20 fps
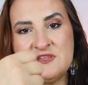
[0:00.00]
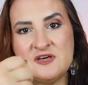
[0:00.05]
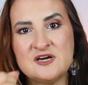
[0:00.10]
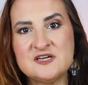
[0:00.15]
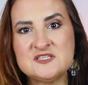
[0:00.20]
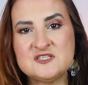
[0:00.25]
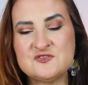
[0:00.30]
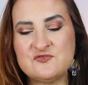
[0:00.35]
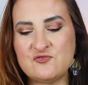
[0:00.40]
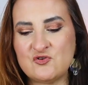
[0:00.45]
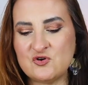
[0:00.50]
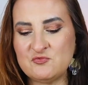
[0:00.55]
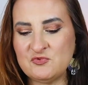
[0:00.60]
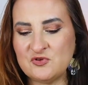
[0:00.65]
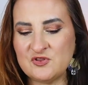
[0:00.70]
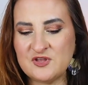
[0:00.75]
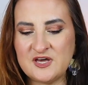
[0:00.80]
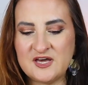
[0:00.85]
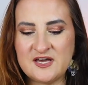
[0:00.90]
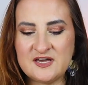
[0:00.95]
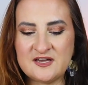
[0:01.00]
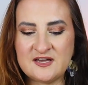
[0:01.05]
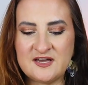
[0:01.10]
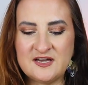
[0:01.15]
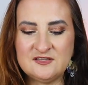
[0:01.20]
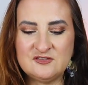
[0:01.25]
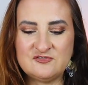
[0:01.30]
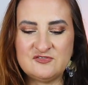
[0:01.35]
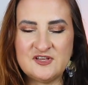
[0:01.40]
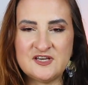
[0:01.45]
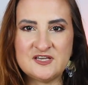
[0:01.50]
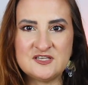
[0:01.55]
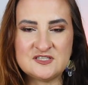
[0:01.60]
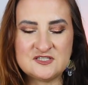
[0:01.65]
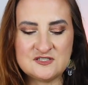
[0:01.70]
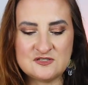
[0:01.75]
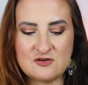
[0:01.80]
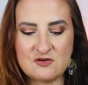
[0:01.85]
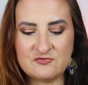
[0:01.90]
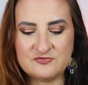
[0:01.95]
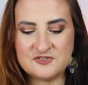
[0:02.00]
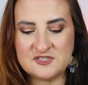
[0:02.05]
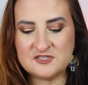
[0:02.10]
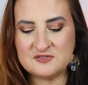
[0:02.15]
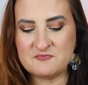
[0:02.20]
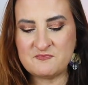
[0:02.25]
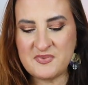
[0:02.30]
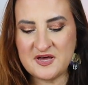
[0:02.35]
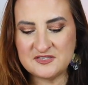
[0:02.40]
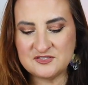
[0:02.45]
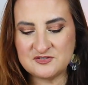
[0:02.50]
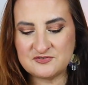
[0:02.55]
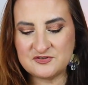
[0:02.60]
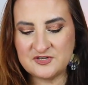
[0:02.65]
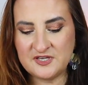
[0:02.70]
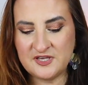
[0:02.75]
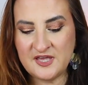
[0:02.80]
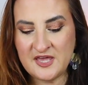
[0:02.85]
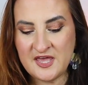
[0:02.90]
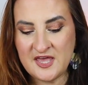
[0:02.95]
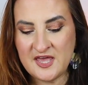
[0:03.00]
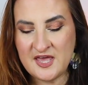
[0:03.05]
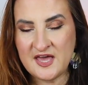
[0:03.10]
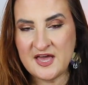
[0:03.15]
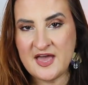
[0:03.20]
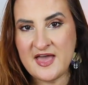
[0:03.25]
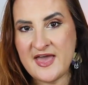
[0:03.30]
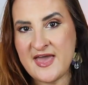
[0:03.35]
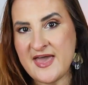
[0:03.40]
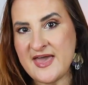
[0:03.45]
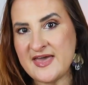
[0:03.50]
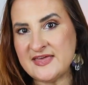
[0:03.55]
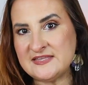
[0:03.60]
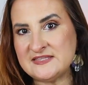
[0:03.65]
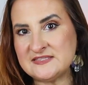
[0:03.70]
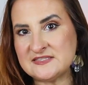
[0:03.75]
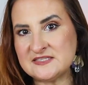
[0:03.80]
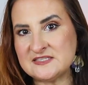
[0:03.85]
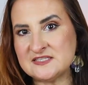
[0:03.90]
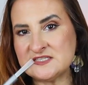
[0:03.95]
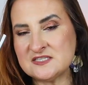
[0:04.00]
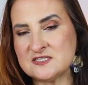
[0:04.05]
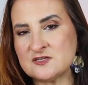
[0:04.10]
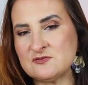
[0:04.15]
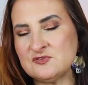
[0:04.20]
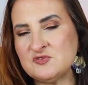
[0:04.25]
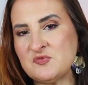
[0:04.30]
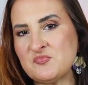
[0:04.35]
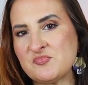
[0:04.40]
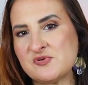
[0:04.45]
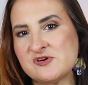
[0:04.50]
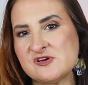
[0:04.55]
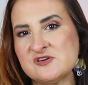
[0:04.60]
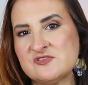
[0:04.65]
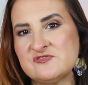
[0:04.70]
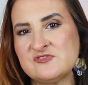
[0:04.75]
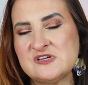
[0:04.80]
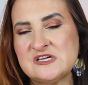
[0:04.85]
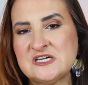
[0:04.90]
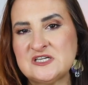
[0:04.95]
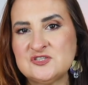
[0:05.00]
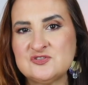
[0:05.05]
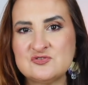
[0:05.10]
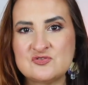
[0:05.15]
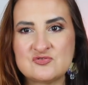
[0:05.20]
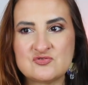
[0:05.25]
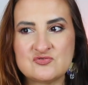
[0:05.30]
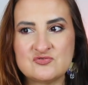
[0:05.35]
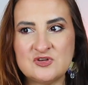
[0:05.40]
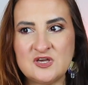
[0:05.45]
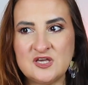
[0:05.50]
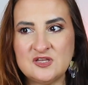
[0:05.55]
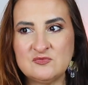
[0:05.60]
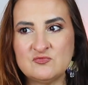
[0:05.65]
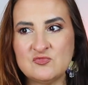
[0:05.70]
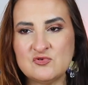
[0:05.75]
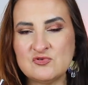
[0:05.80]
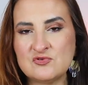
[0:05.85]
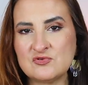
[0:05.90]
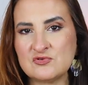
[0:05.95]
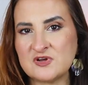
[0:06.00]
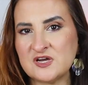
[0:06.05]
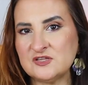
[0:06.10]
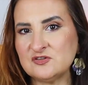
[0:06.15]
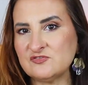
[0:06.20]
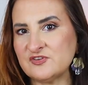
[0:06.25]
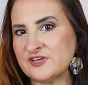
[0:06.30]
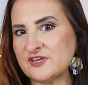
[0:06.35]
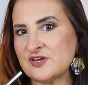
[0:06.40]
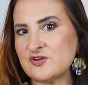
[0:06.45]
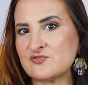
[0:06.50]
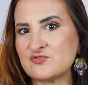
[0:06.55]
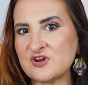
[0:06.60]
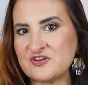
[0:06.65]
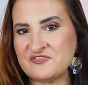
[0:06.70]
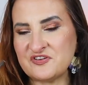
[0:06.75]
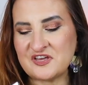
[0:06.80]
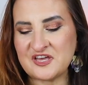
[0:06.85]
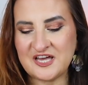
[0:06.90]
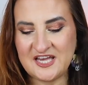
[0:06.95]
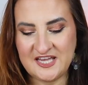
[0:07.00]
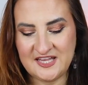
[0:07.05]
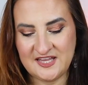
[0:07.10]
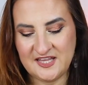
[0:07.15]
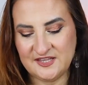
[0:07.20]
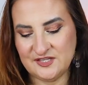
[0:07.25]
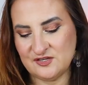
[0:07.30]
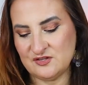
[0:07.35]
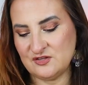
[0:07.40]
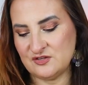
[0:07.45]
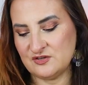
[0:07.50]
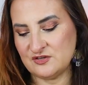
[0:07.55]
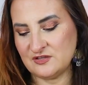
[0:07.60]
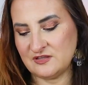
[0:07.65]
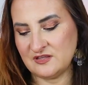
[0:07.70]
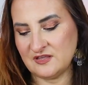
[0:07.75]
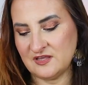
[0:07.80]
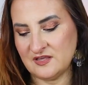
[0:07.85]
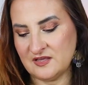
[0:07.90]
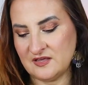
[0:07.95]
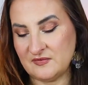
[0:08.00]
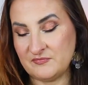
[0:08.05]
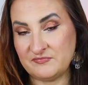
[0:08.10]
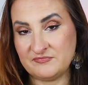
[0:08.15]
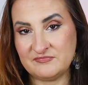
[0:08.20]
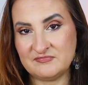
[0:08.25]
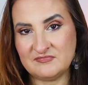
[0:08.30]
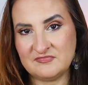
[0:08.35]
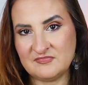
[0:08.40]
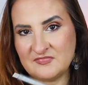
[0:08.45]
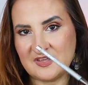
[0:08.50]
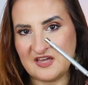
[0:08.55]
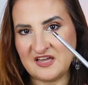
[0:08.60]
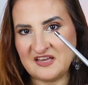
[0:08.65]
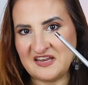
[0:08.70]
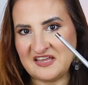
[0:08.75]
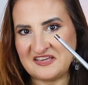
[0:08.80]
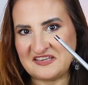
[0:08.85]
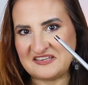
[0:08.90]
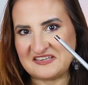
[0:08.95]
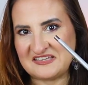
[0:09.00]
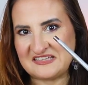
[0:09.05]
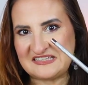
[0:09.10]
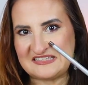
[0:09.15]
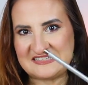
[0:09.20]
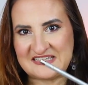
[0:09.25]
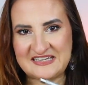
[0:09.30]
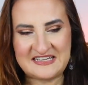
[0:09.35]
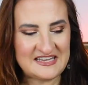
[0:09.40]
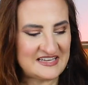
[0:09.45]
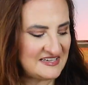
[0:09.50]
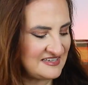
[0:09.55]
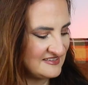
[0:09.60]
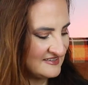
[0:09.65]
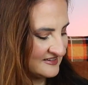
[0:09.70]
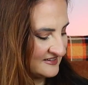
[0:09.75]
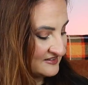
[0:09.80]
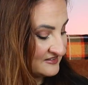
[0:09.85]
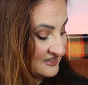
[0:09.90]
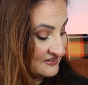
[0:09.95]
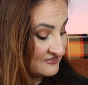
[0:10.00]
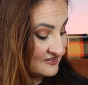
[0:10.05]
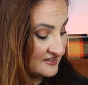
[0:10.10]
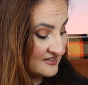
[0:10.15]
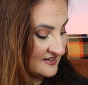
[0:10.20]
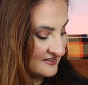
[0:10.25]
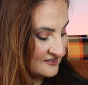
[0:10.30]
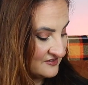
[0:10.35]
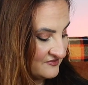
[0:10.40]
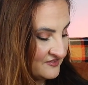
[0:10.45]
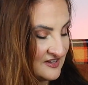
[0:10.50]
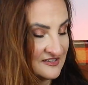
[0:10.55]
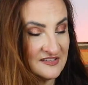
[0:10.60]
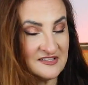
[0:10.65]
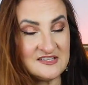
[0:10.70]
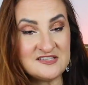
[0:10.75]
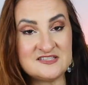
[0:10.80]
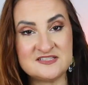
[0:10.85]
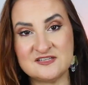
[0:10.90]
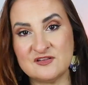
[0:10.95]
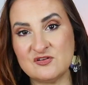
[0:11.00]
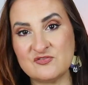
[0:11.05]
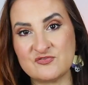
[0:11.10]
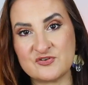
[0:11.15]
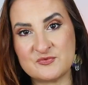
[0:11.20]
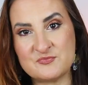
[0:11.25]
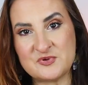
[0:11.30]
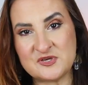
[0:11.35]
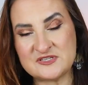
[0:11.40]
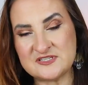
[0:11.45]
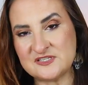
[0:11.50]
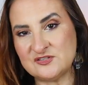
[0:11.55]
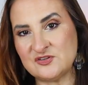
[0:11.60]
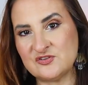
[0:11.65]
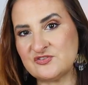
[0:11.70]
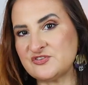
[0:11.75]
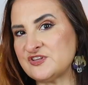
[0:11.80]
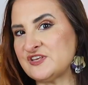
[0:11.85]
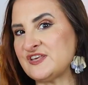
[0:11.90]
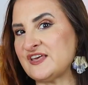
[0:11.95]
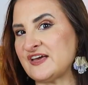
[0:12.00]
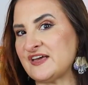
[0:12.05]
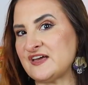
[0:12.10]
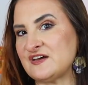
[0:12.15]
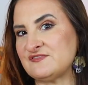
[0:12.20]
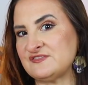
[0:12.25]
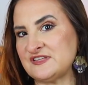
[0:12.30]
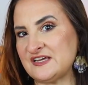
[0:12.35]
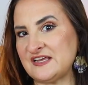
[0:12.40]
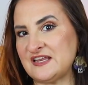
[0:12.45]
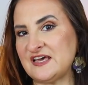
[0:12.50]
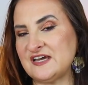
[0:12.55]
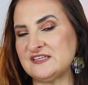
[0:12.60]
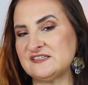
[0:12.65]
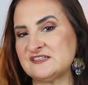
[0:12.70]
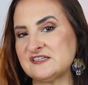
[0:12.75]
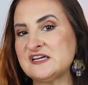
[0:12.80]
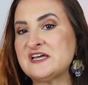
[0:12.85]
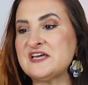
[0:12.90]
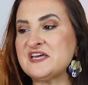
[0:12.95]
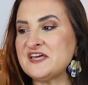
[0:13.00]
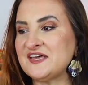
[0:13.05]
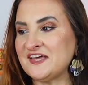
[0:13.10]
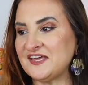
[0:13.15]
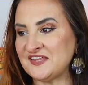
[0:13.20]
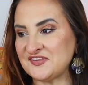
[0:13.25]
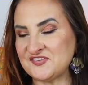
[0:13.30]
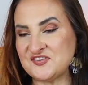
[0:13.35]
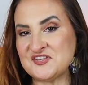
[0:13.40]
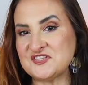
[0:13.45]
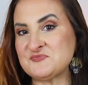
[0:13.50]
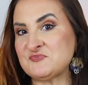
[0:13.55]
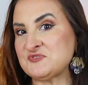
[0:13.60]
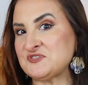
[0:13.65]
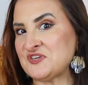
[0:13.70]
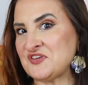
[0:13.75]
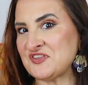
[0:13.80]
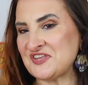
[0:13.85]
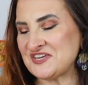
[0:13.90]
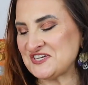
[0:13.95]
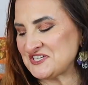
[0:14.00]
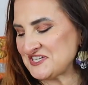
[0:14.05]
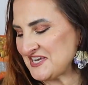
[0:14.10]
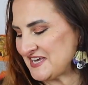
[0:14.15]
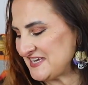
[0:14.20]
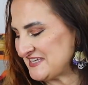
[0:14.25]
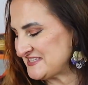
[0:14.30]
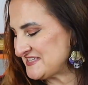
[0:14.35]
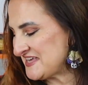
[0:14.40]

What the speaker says: nice formula, kind of like soft and buttery. And this is going to be perfect to create more kind of like a graphic eyeliner look. I like it. I like it. I even like the fact that it's silver, because I don't think I have an eyeliner in this particular shade.